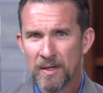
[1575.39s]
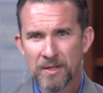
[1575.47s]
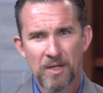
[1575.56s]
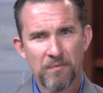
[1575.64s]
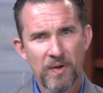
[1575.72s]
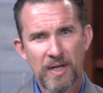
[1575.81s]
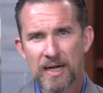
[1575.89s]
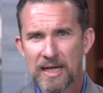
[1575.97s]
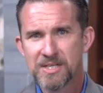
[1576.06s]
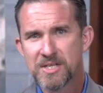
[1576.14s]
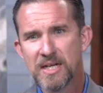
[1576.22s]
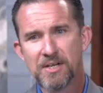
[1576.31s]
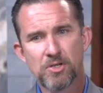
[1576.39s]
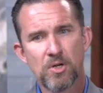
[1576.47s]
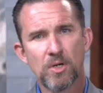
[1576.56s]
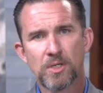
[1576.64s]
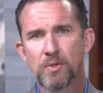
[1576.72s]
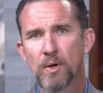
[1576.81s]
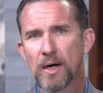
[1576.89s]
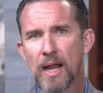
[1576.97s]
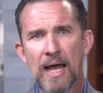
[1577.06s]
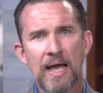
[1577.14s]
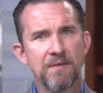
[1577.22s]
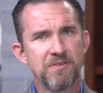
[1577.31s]
then friend, let's each look to our
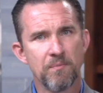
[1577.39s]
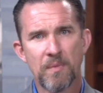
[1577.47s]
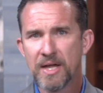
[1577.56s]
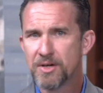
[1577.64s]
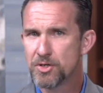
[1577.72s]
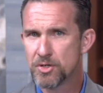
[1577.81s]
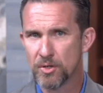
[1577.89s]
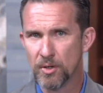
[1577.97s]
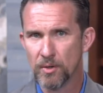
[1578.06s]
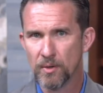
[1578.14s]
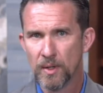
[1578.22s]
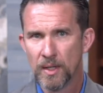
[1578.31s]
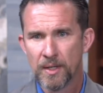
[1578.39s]
lives and make sure